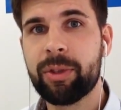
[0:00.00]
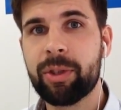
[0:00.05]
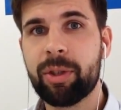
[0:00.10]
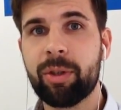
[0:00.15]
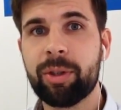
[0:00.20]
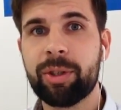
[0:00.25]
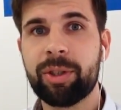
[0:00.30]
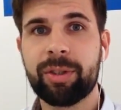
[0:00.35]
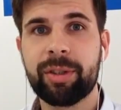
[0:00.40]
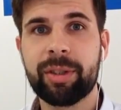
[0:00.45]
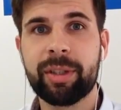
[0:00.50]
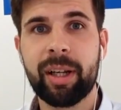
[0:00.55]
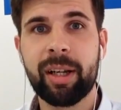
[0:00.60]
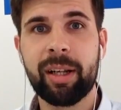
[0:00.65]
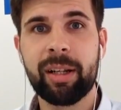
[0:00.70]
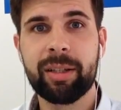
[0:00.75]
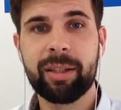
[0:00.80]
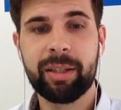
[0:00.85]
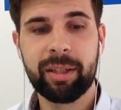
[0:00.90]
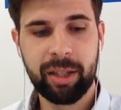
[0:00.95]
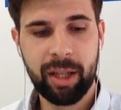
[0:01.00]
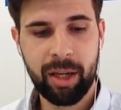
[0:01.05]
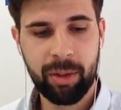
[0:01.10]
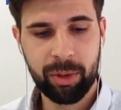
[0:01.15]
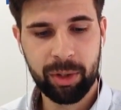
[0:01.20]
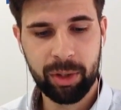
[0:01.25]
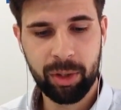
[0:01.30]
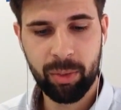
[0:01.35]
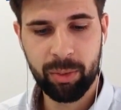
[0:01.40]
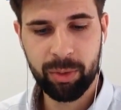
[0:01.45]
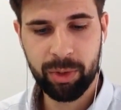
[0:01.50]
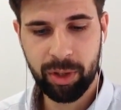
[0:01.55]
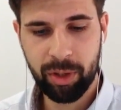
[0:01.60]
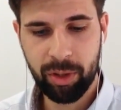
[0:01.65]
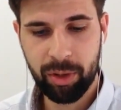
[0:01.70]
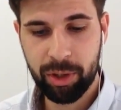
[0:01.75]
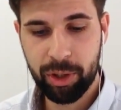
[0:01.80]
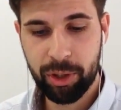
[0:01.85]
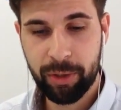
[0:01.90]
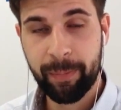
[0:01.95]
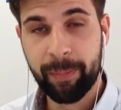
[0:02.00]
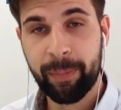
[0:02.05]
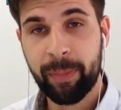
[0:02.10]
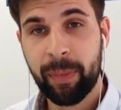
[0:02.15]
search results in our own search.